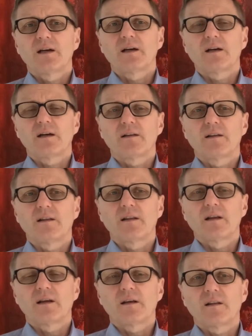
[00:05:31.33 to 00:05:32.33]
uh,
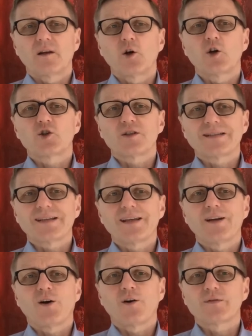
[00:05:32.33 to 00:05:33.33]
the, the,
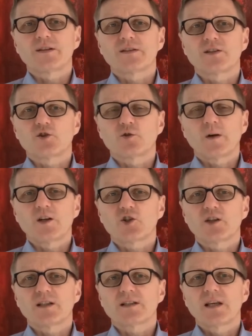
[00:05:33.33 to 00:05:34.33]
urgency of the
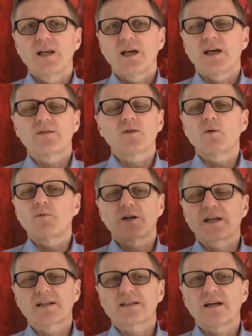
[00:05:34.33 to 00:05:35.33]
situations and
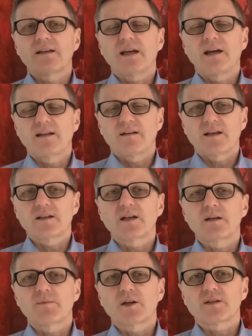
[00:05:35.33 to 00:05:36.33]
nobody gets anything
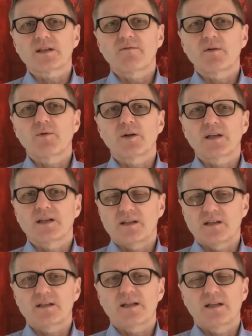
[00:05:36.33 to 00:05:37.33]
done because everybody is
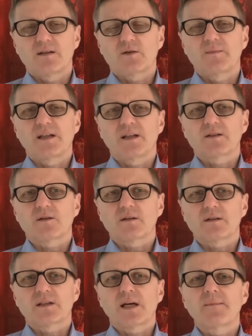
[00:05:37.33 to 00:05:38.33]
in status meetings all
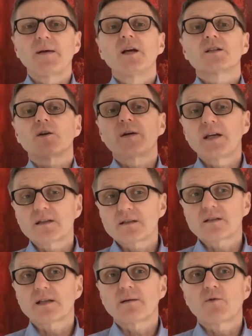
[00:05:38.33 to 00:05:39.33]
the time. So here's
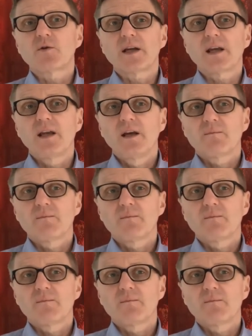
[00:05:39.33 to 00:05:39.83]
the summary,